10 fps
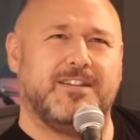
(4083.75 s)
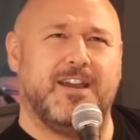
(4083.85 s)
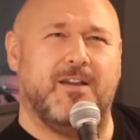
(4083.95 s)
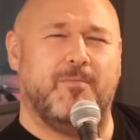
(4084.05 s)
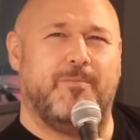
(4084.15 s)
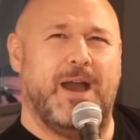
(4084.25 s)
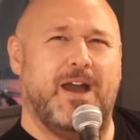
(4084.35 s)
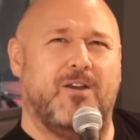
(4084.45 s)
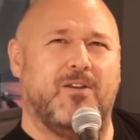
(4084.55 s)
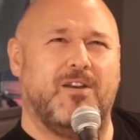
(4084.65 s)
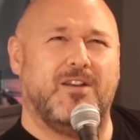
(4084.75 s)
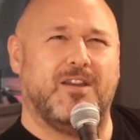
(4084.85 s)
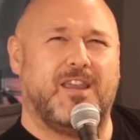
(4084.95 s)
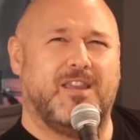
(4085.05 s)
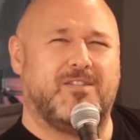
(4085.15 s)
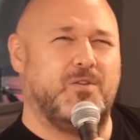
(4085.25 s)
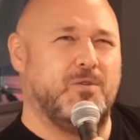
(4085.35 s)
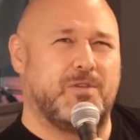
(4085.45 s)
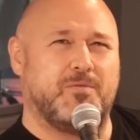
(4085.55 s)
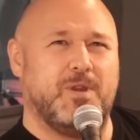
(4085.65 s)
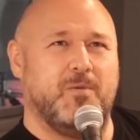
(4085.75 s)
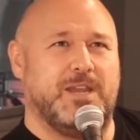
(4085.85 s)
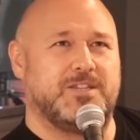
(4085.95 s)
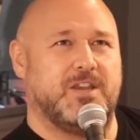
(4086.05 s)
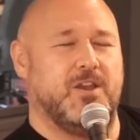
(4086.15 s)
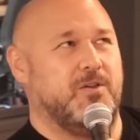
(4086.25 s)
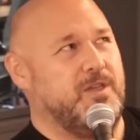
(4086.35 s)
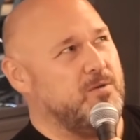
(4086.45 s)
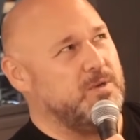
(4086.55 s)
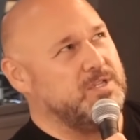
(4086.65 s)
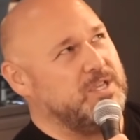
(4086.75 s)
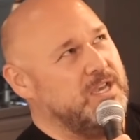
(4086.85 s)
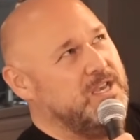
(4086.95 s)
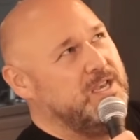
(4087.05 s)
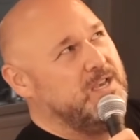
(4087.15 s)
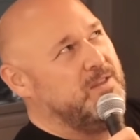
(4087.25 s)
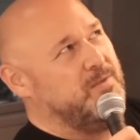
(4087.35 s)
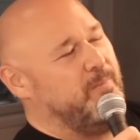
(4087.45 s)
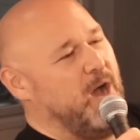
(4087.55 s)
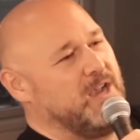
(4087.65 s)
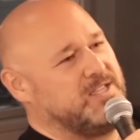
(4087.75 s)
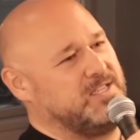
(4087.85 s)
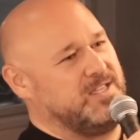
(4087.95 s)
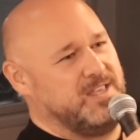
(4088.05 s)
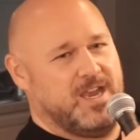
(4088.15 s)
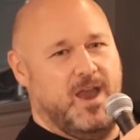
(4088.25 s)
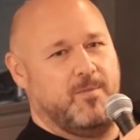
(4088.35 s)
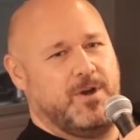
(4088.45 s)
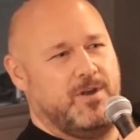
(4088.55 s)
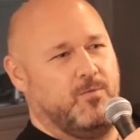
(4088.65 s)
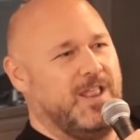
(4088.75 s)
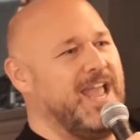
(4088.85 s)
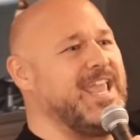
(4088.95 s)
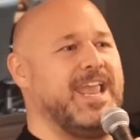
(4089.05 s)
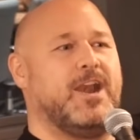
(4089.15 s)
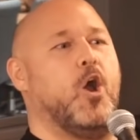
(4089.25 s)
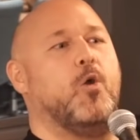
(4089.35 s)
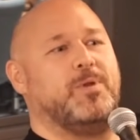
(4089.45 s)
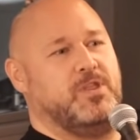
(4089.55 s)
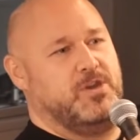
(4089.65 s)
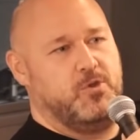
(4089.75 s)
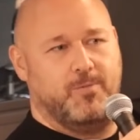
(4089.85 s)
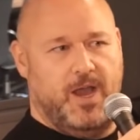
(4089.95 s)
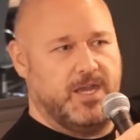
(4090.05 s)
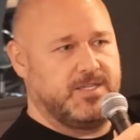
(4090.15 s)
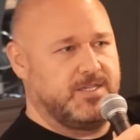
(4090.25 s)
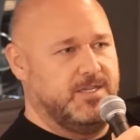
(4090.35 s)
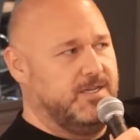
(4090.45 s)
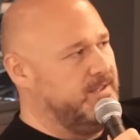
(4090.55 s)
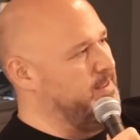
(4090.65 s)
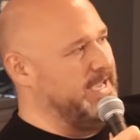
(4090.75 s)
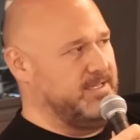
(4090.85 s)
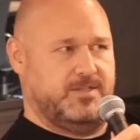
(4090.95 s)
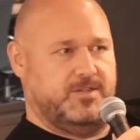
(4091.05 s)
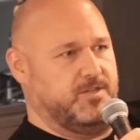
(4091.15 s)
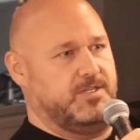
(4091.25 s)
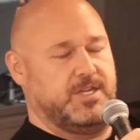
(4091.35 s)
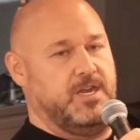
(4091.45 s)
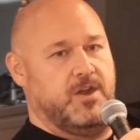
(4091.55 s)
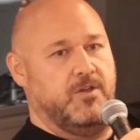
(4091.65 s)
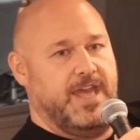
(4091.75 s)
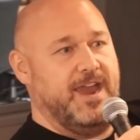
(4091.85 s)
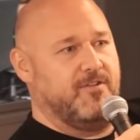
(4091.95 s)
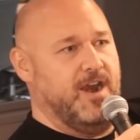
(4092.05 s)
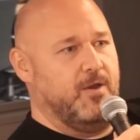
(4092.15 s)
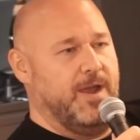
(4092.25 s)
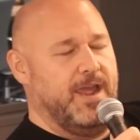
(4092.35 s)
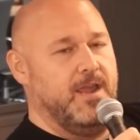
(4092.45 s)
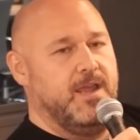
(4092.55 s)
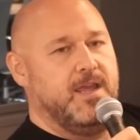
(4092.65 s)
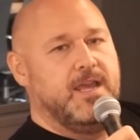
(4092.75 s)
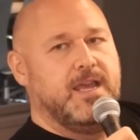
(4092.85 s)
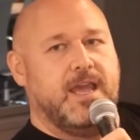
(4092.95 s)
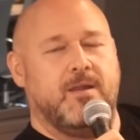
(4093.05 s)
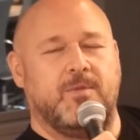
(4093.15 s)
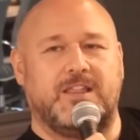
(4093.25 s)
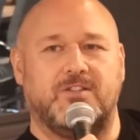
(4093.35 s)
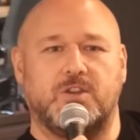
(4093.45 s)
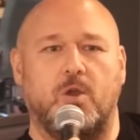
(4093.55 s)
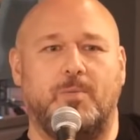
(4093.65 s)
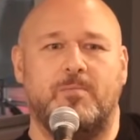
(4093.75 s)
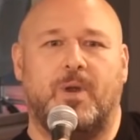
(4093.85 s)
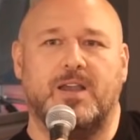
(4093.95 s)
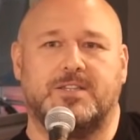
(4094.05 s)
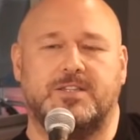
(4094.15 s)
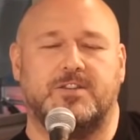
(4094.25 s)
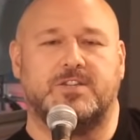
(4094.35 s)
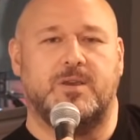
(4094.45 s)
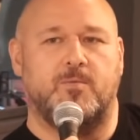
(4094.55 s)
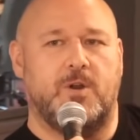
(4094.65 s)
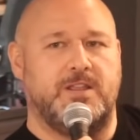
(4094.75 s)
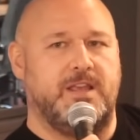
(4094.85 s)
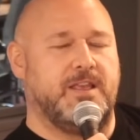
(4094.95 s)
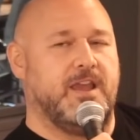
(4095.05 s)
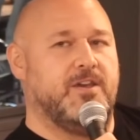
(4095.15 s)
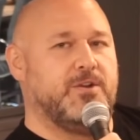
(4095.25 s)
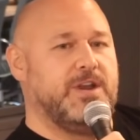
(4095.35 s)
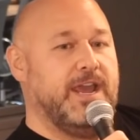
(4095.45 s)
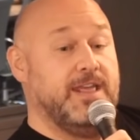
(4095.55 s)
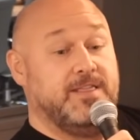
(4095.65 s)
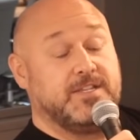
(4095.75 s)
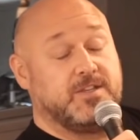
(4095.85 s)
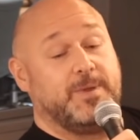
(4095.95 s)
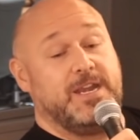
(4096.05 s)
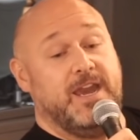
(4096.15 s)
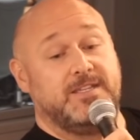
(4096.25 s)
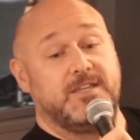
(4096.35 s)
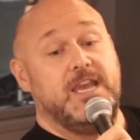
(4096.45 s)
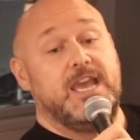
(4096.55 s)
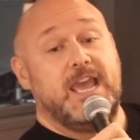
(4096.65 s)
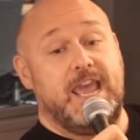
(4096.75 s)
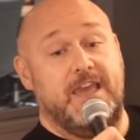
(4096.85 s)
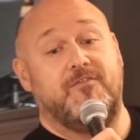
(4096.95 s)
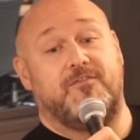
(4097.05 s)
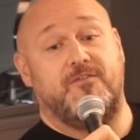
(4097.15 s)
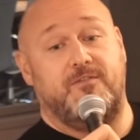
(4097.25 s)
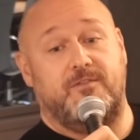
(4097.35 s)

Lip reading: about 2 or 3 weeks ago, there was boxes in the cupboard. Well, I can't open the new box. She's going to know that right away. Yeah. And I'm like, there's open boxes here somewhere. And then the other day, and this will be nice, if